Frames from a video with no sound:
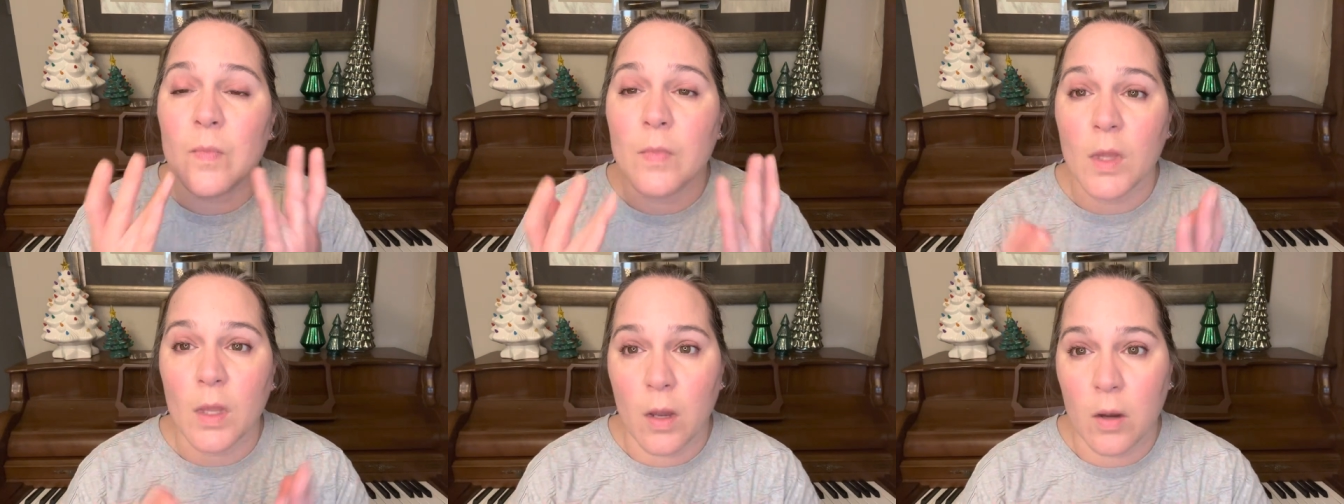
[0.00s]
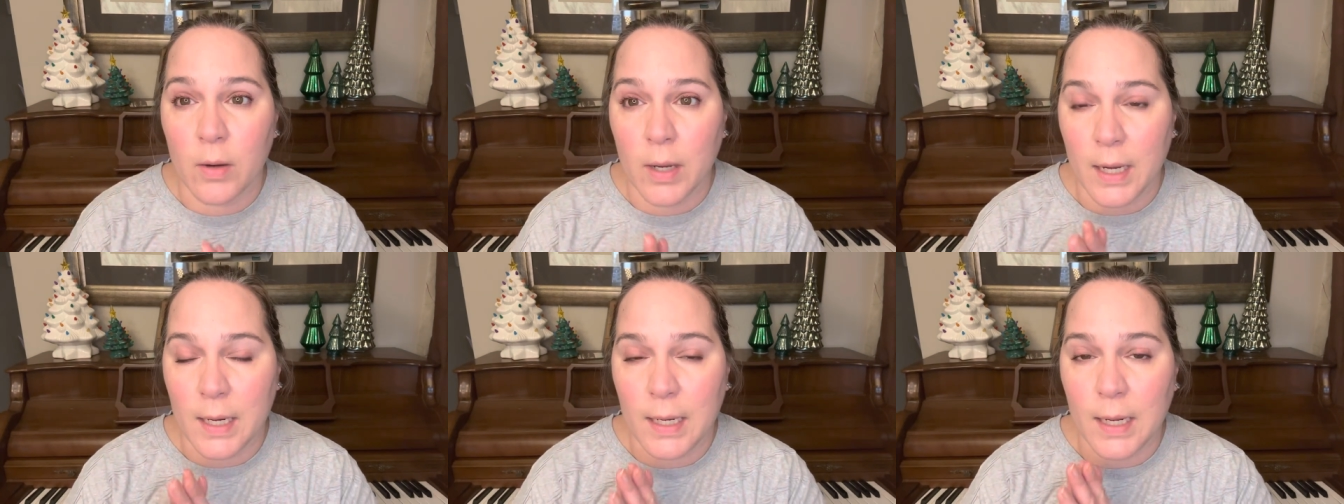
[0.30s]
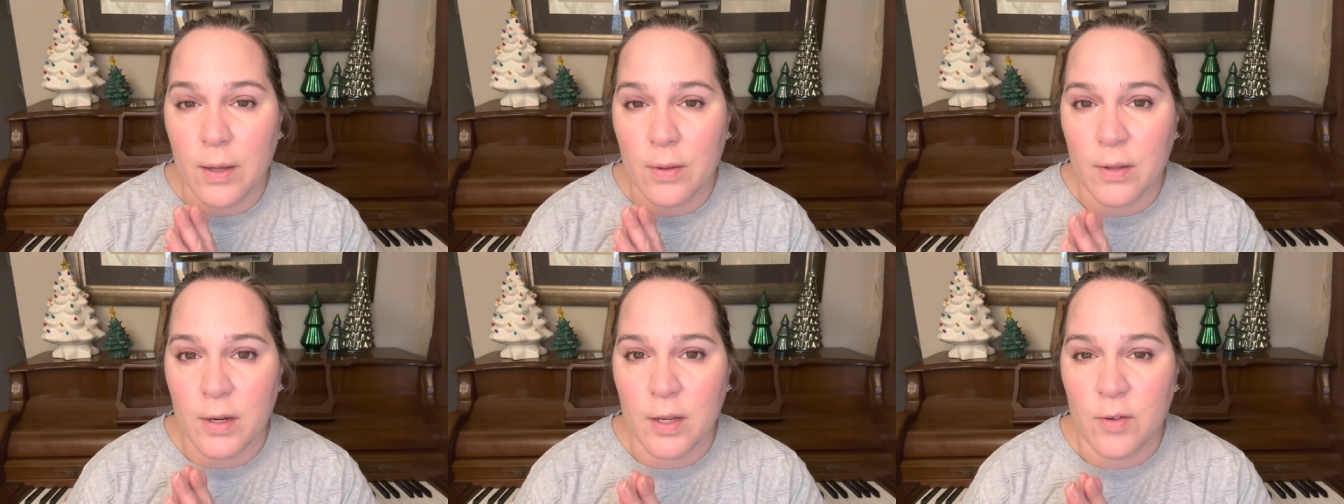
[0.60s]
Okay,
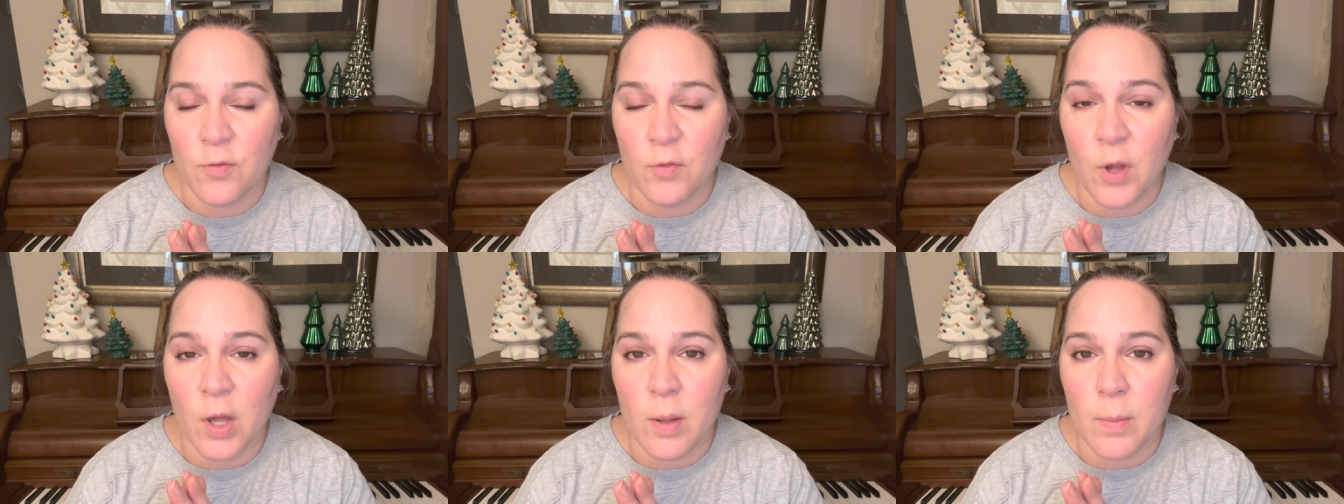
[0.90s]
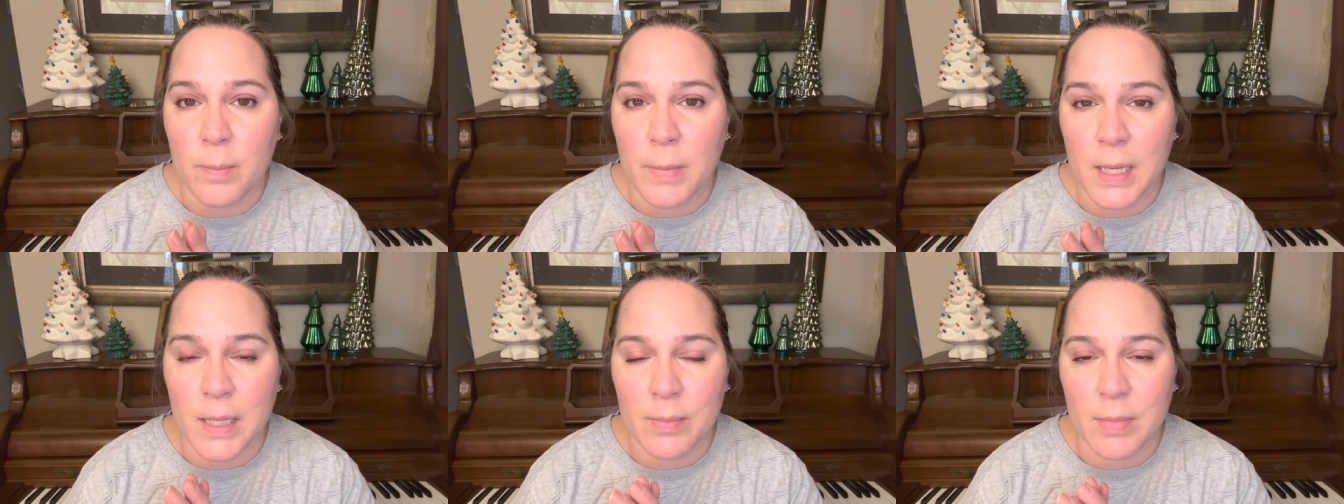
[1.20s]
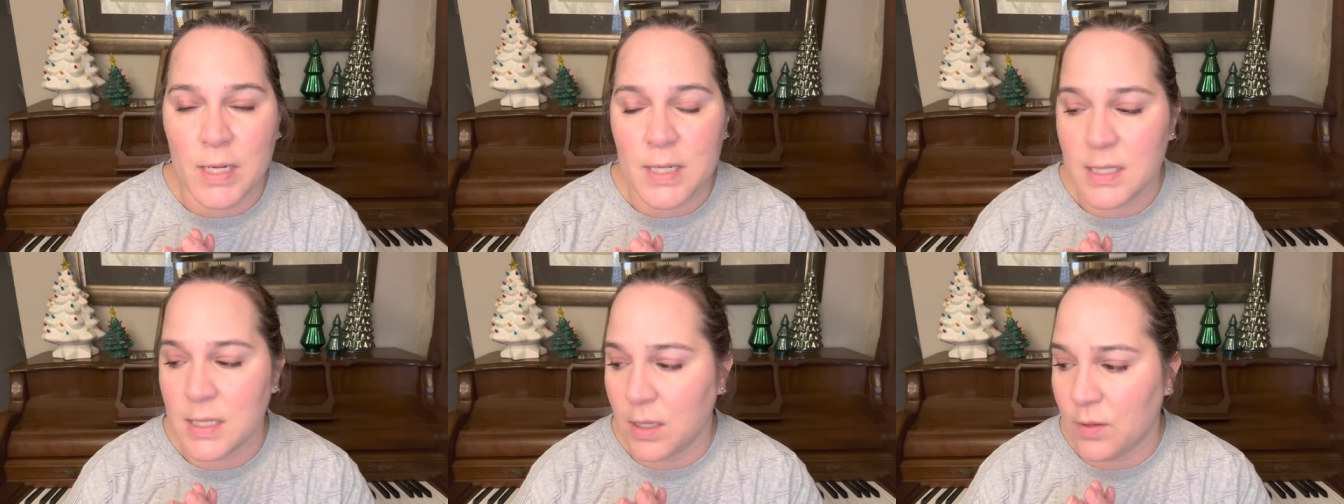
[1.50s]
now that I've made
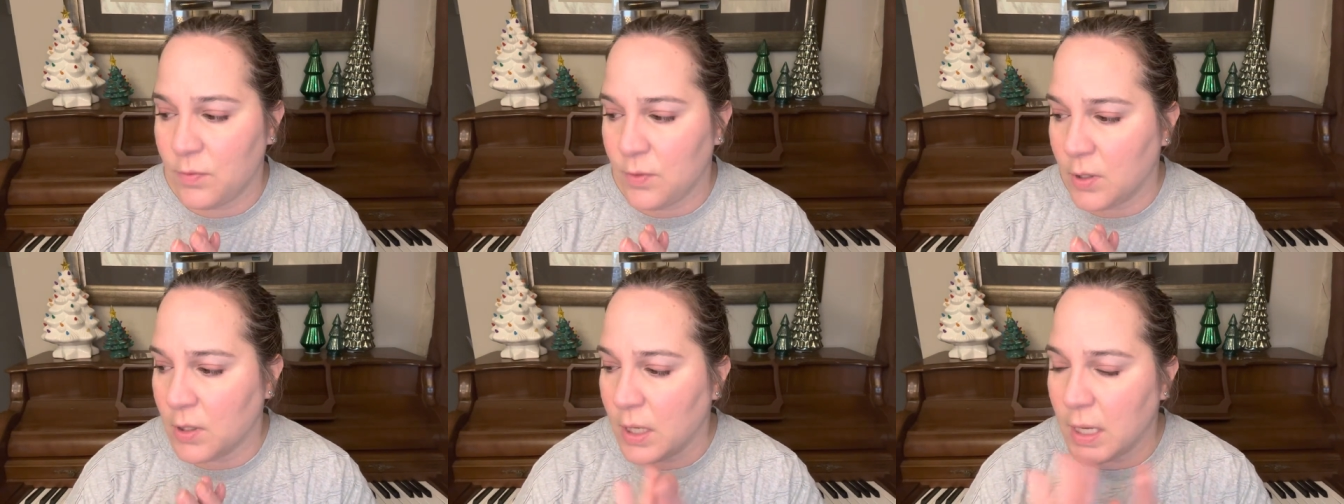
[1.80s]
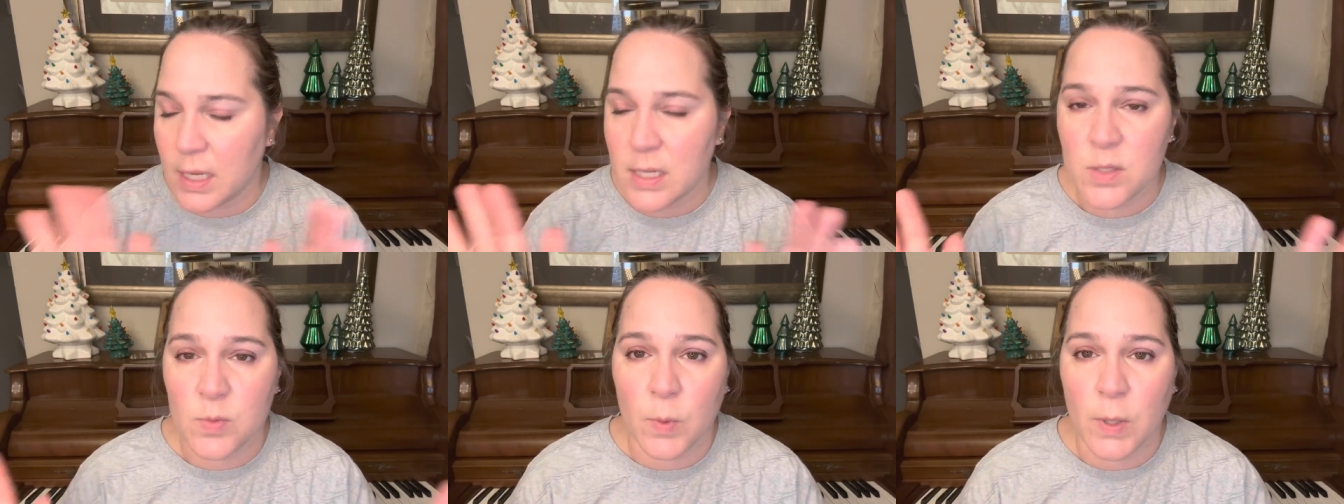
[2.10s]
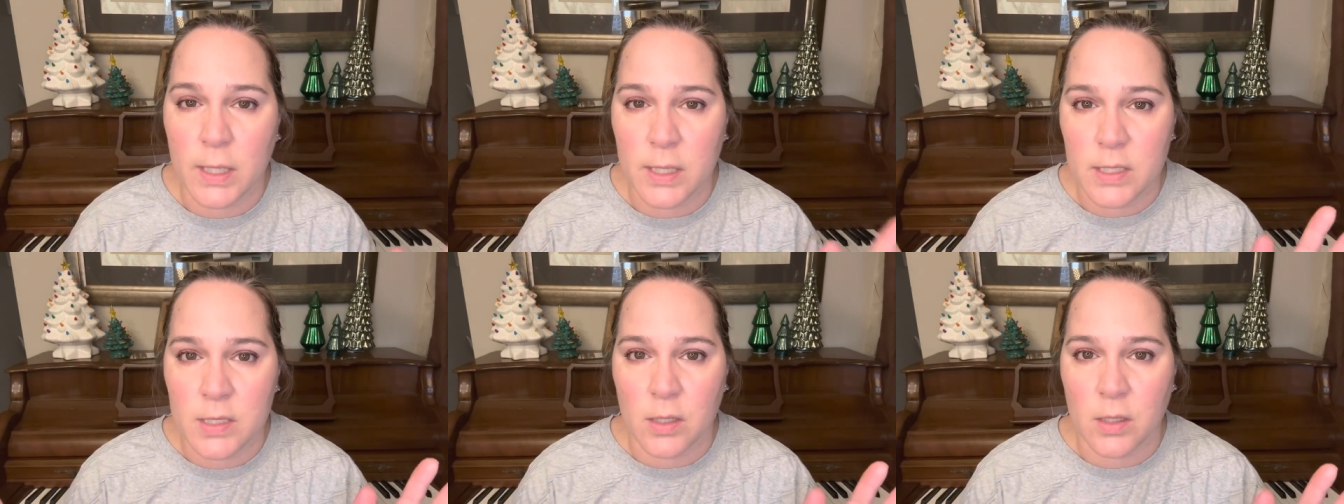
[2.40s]
myself look as
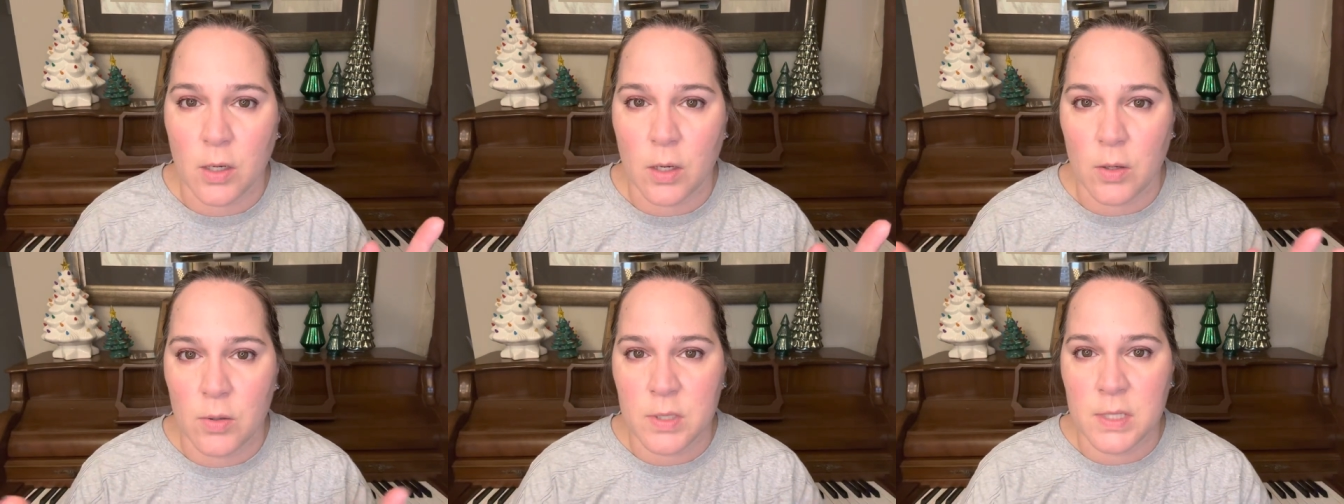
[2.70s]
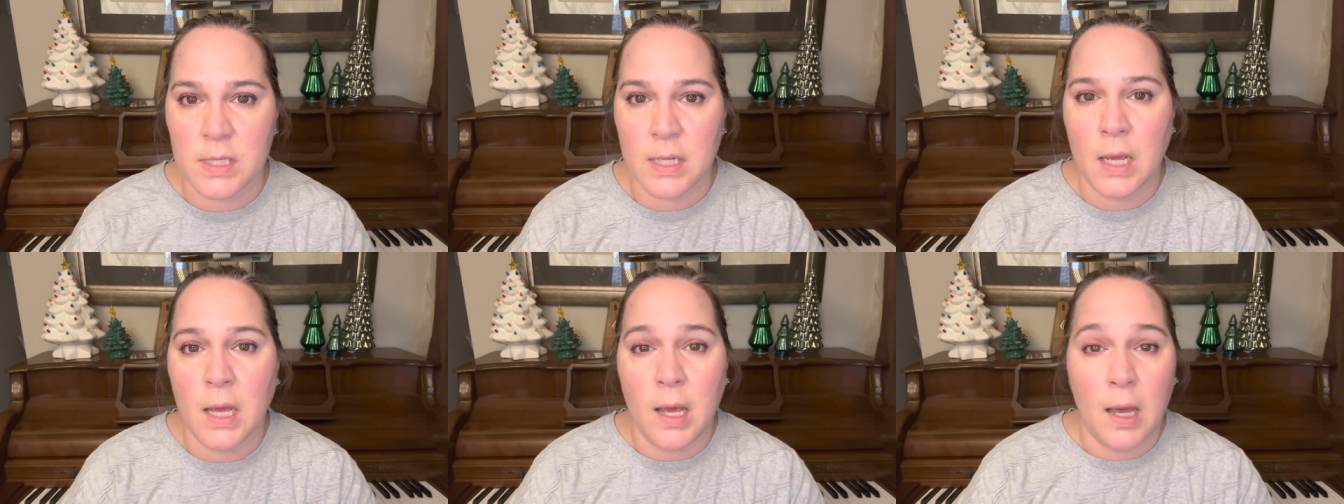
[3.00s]
white as a ghost,